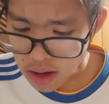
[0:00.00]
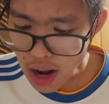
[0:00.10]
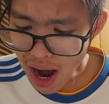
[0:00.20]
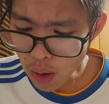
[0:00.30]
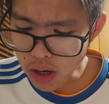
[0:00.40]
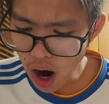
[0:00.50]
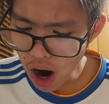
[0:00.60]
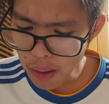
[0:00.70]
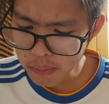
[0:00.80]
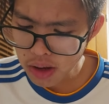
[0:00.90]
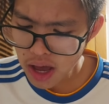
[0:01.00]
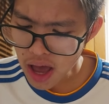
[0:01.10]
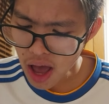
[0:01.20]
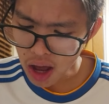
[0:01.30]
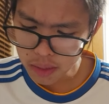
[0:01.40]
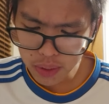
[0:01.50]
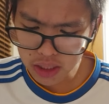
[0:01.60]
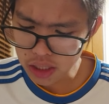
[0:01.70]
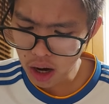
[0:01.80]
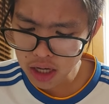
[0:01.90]
Now come and put
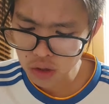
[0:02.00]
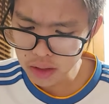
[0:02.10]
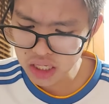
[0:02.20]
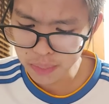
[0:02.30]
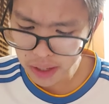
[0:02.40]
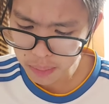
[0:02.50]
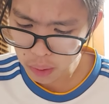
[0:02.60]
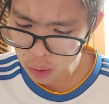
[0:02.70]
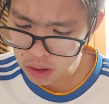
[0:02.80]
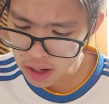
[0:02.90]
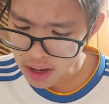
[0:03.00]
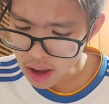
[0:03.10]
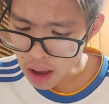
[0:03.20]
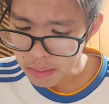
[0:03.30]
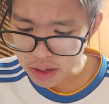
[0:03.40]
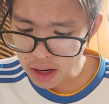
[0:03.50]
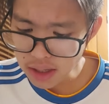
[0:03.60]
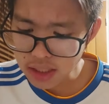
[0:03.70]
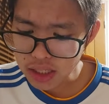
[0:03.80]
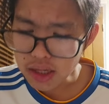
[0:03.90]
a curse on these people,
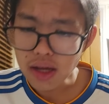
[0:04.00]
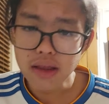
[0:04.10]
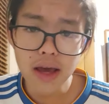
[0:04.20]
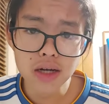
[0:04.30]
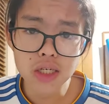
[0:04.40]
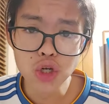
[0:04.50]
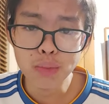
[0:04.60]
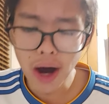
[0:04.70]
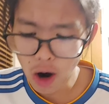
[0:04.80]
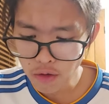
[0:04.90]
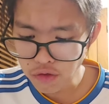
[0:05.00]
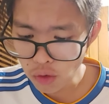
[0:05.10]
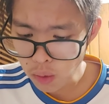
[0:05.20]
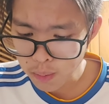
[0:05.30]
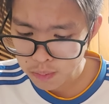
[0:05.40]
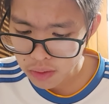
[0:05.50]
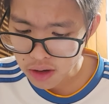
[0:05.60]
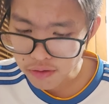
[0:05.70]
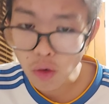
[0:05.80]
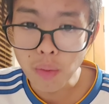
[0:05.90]
because they are too powerful
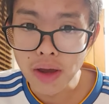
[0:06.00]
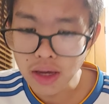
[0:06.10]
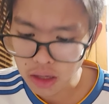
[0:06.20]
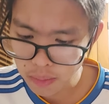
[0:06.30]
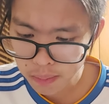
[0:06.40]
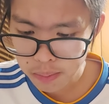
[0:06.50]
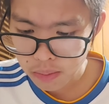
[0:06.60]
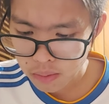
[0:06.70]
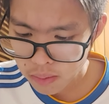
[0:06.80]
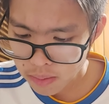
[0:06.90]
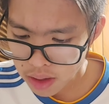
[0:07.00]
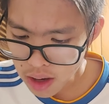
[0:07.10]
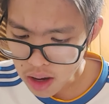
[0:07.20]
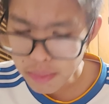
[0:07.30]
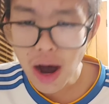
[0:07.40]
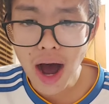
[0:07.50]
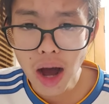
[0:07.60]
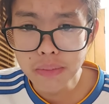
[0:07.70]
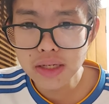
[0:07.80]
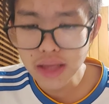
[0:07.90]
for me.
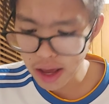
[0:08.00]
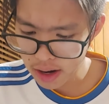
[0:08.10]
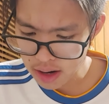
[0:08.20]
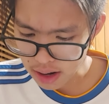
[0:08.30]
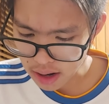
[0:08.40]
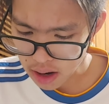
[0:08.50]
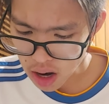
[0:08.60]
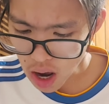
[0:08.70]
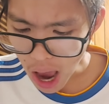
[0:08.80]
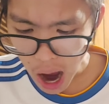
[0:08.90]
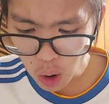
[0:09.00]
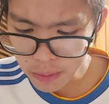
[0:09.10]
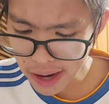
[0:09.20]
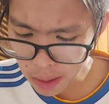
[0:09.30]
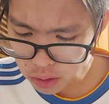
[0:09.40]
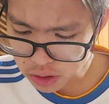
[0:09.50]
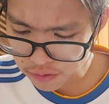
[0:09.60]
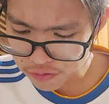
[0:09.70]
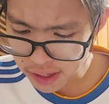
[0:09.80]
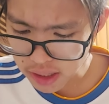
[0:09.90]
Perhaps then I will be able to
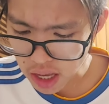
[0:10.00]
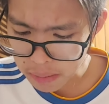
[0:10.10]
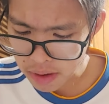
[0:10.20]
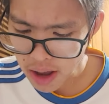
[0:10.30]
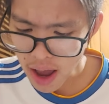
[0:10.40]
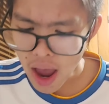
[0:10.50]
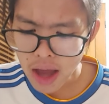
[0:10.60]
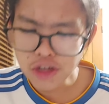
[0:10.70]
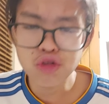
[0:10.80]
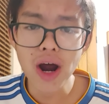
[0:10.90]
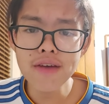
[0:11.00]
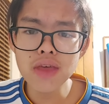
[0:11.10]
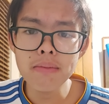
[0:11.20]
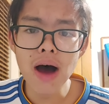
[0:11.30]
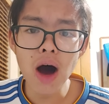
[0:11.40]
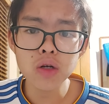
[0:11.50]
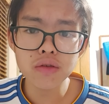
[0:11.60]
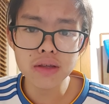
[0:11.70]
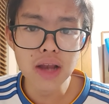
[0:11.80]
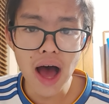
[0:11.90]
defeat them and drive them out
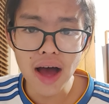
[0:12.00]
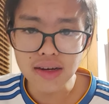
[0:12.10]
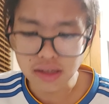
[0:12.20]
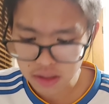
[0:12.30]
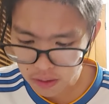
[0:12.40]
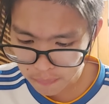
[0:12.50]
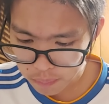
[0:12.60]
of the land.